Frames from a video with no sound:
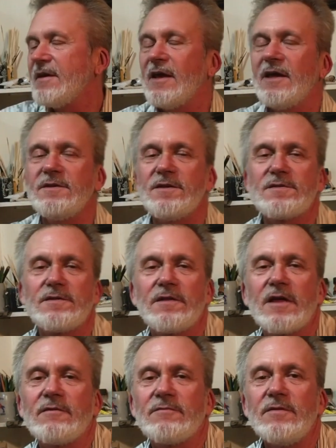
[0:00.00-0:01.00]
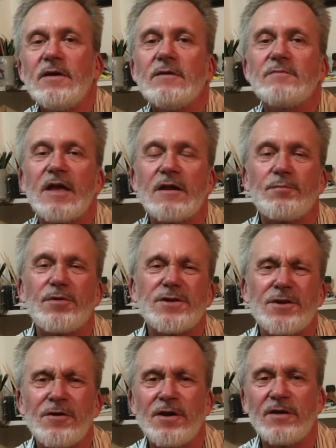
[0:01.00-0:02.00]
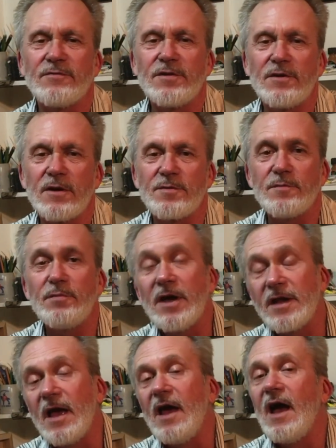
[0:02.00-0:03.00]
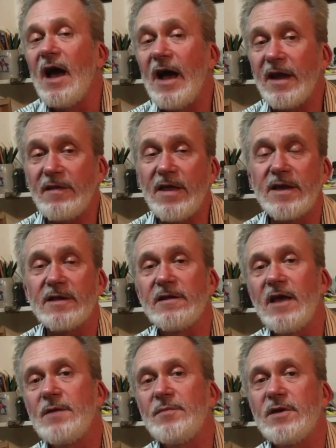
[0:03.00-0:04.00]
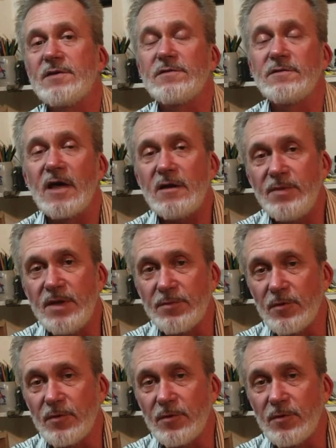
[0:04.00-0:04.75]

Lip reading: and just a lot of kind of pejorative terms. But I like it a lot because a lot of people